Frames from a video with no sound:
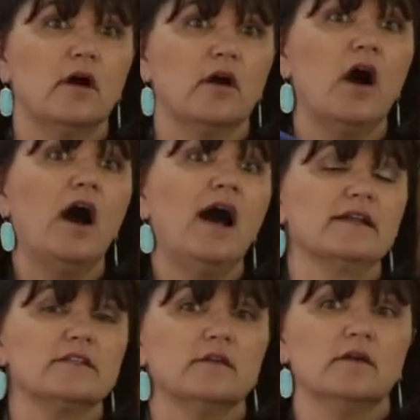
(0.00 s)
are
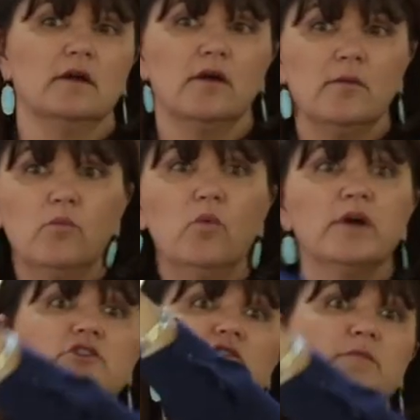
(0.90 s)
hot,
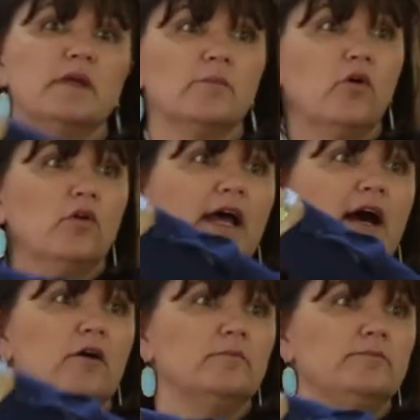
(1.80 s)
moisture is being pulled
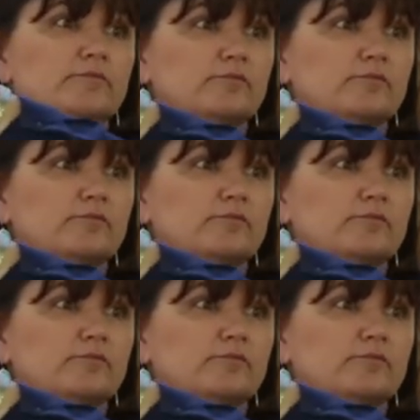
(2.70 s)
out.